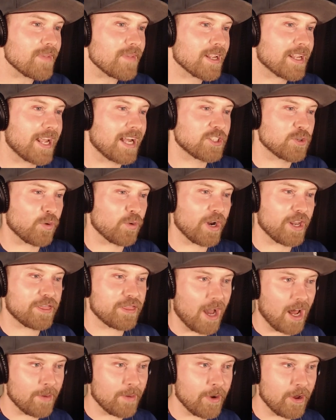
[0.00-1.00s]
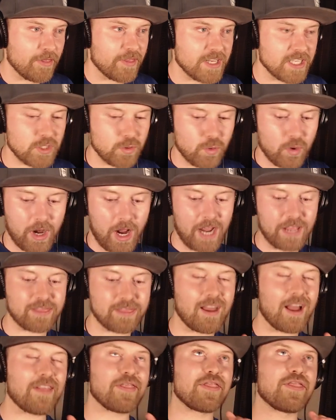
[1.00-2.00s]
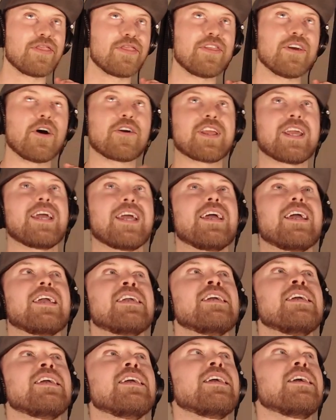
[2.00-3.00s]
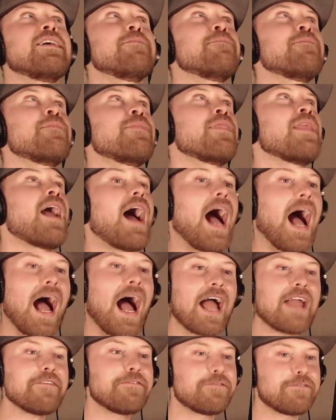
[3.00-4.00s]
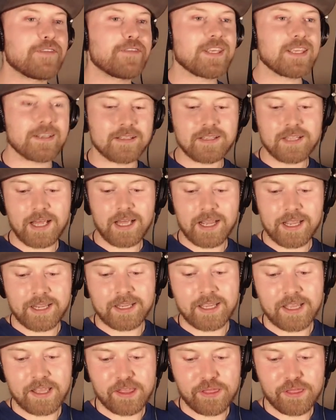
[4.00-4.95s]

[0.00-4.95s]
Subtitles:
Okay, so what I thought about this one, I thought, okay, I feel like